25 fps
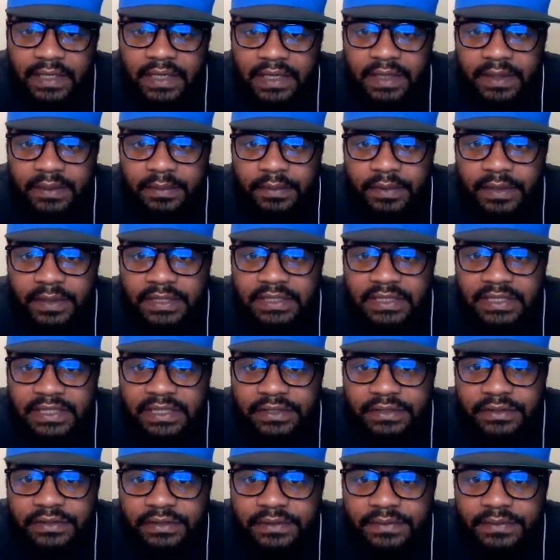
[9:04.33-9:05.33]
and press
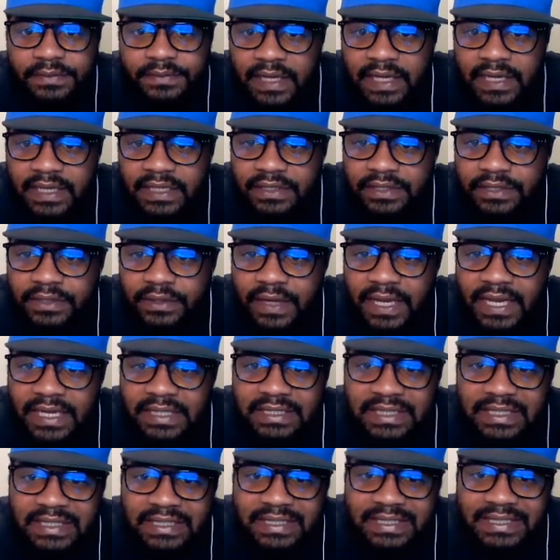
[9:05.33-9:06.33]
enter. And this will
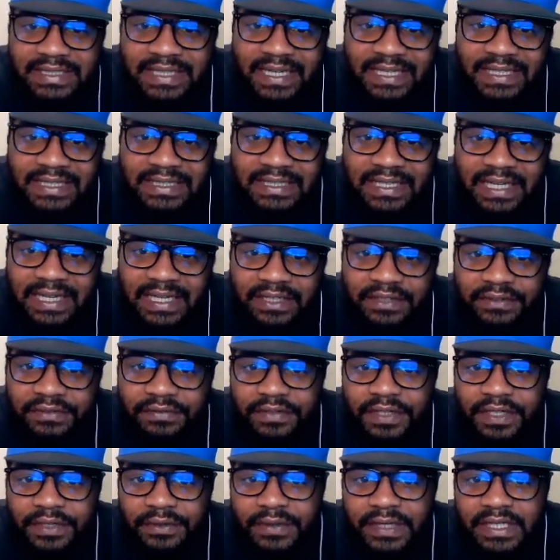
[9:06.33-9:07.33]
actually test that
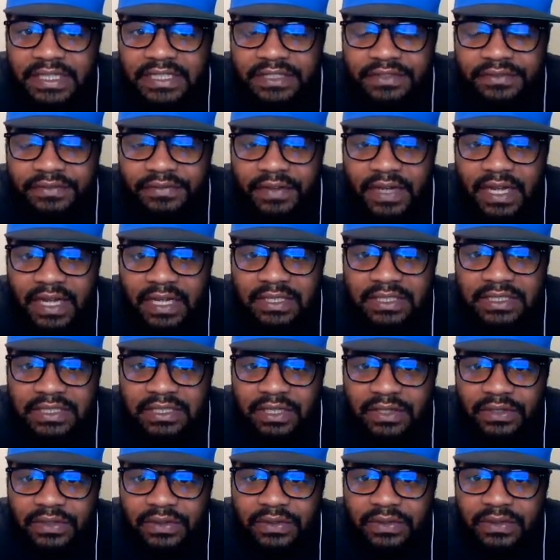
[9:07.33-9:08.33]
configuration file.
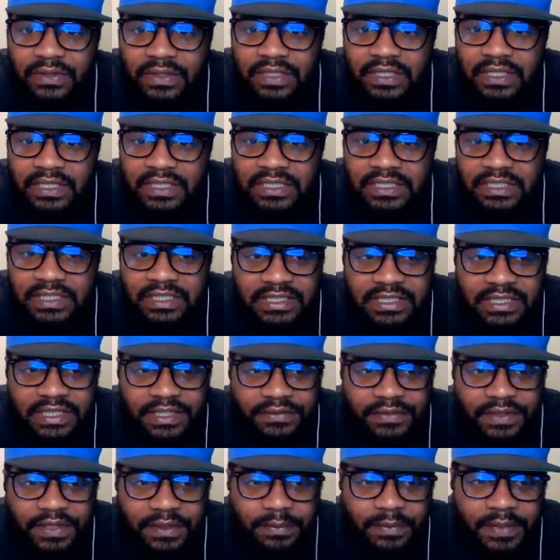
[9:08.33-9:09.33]
So just
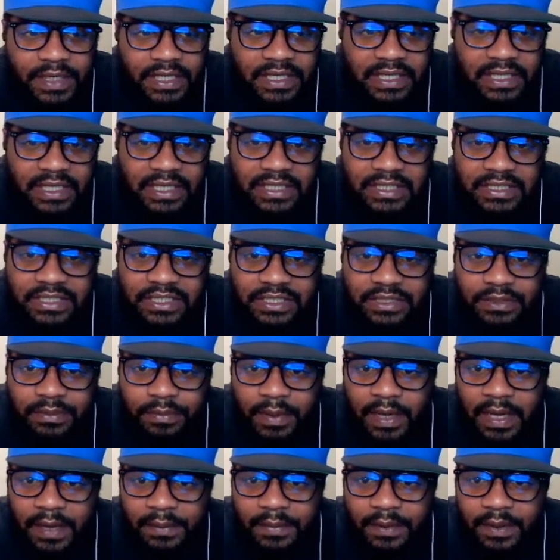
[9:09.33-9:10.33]
give it a minute. It should
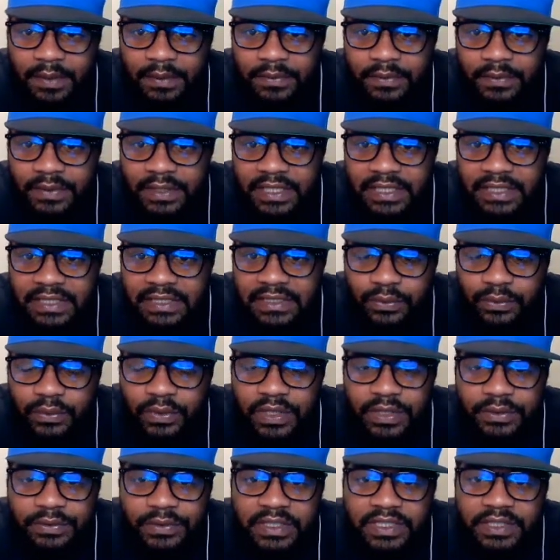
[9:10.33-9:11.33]
pop up with,
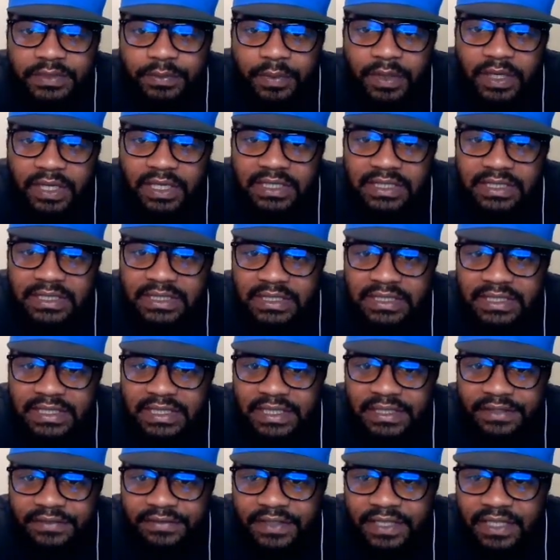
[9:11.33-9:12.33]
with a response
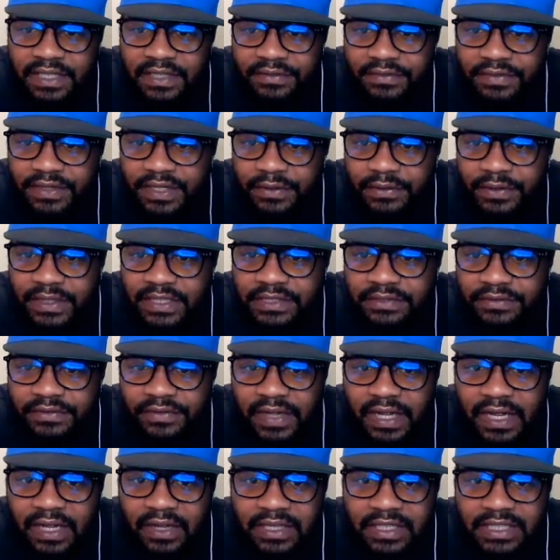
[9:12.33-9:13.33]
if the configuration
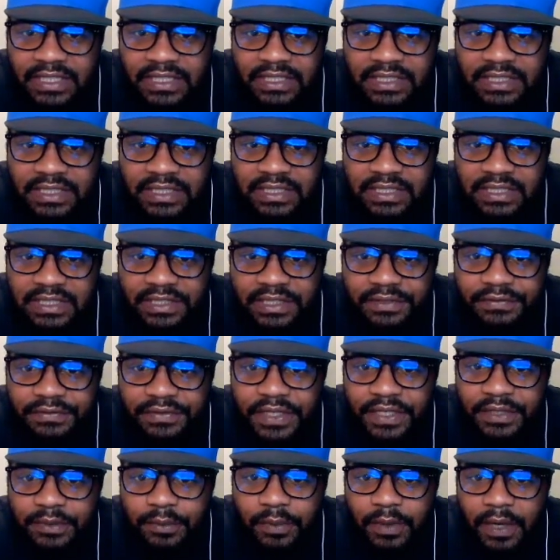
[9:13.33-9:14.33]
file is
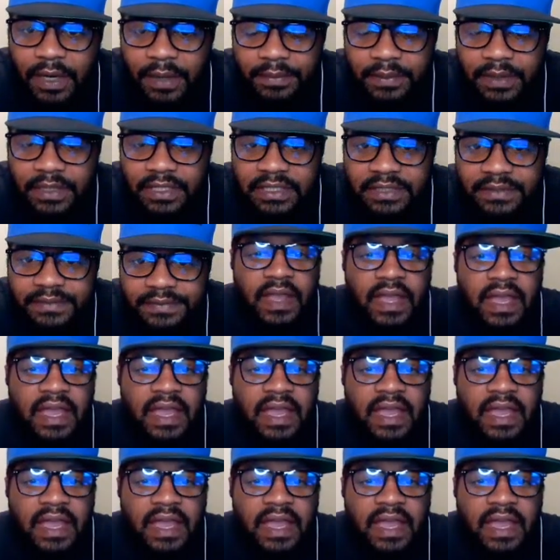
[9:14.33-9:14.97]
configured properly.